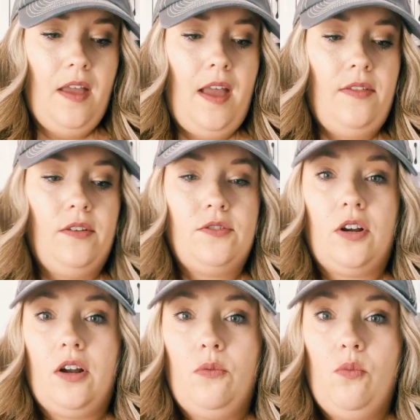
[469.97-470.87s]
And those
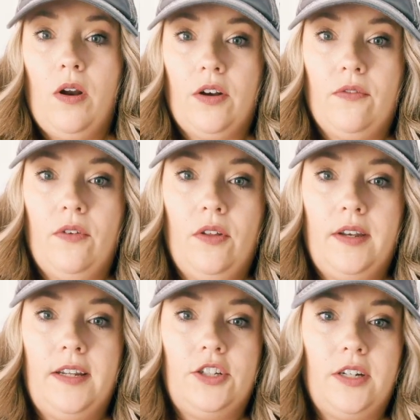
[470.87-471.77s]
are a wonderful
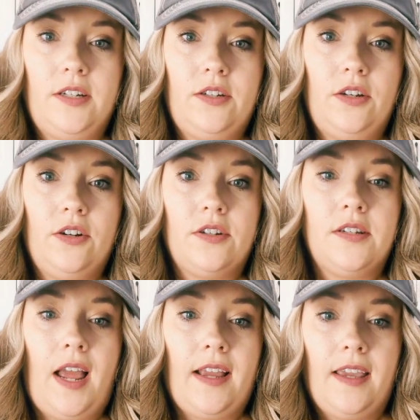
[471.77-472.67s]
addition to your
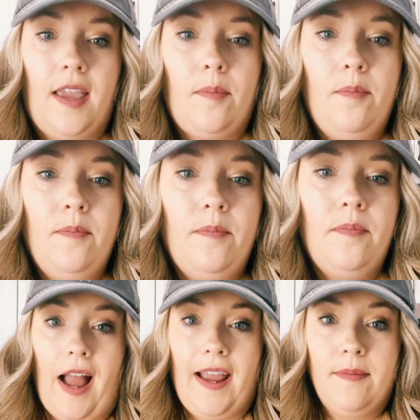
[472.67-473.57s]
snack game.
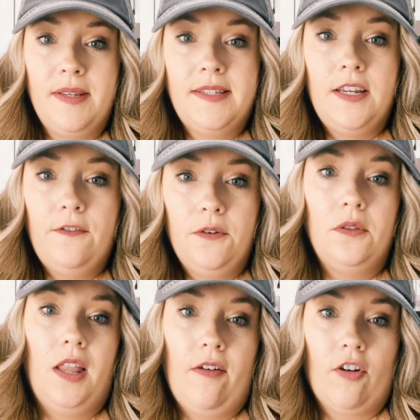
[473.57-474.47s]
I am a seafood
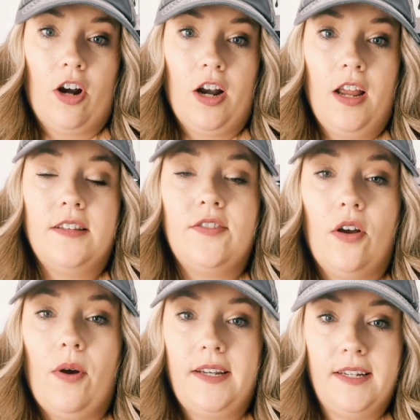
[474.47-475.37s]
lover,
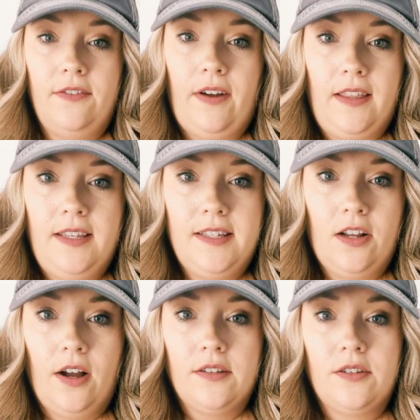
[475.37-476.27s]
so I did find these at
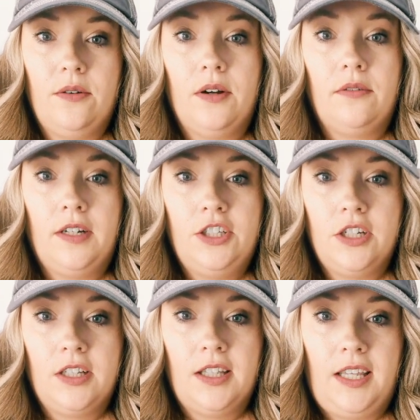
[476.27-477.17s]
Costco
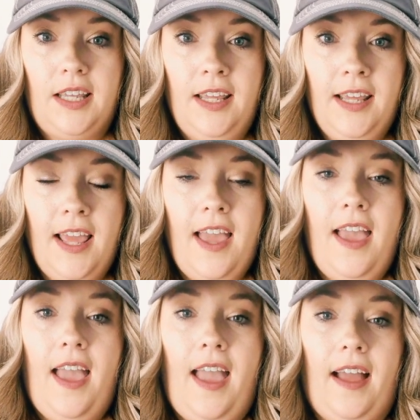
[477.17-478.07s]
originally,
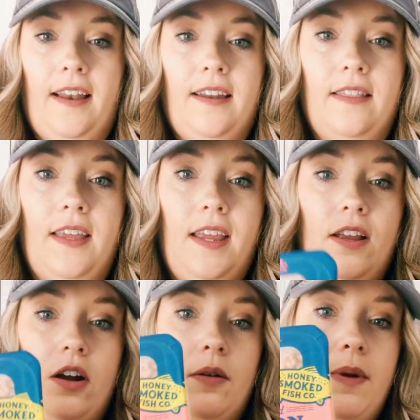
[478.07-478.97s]
and they
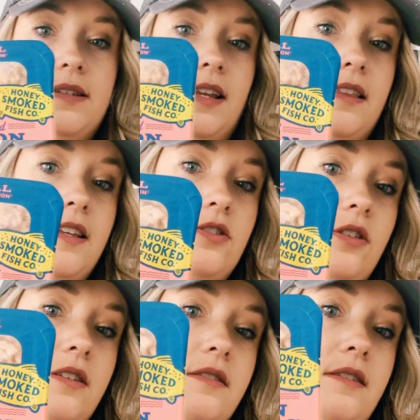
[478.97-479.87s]
are amazing. These are
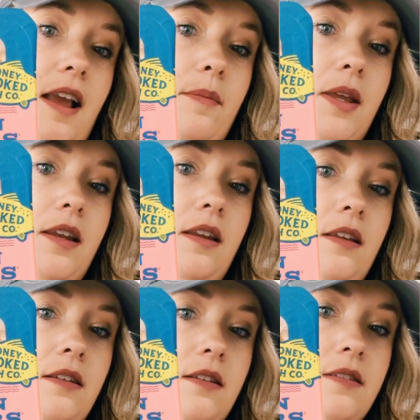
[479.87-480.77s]
the salmon
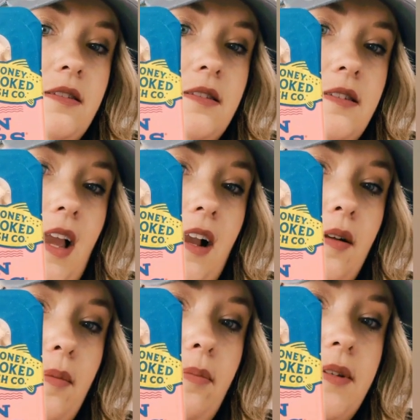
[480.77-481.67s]

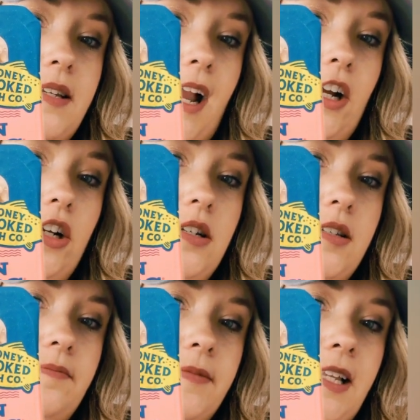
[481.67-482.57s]
stackers.
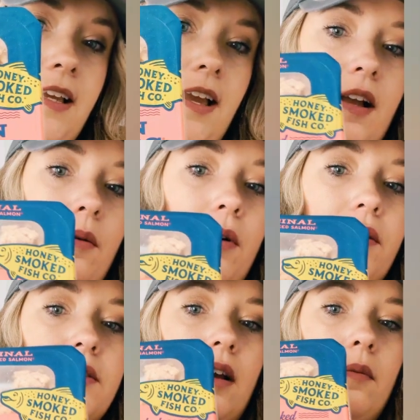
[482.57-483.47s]
They come with
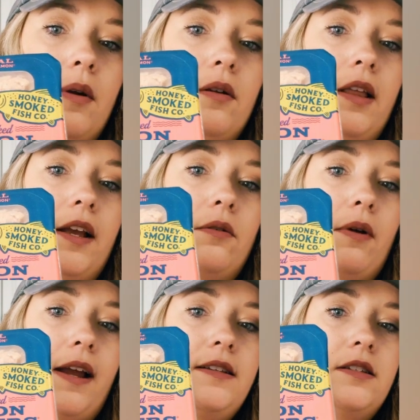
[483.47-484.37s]
some like
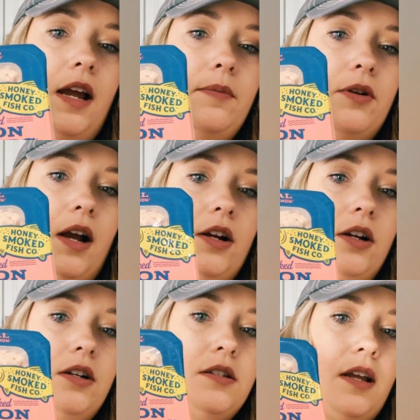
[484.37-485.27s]
rice type
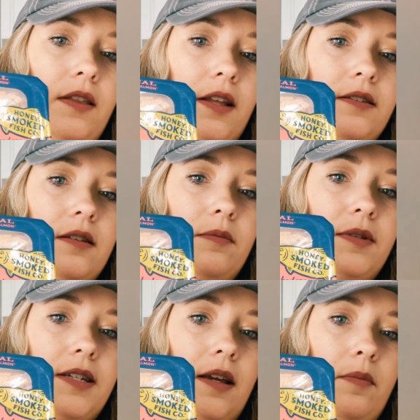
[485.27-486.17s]
crackers then some
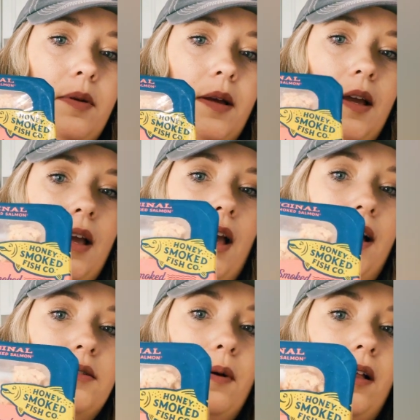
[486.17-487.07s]
dip,
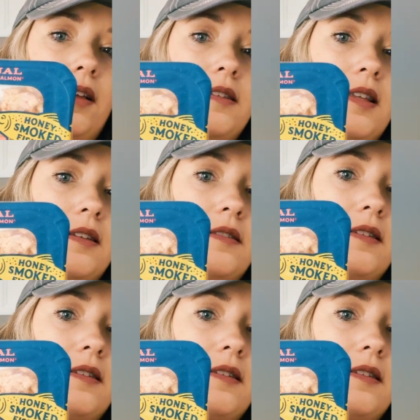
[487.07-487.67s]
as well as this